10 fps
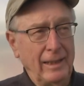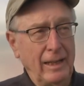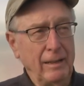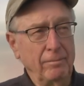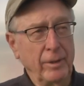
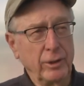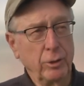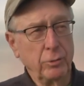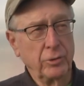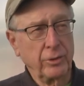I've been
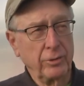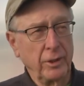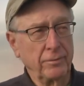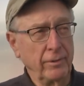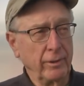too
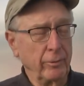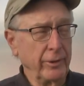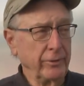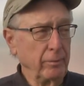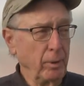successful at
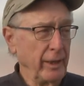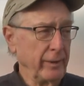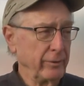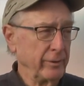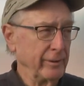raising
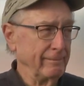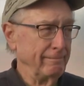plants,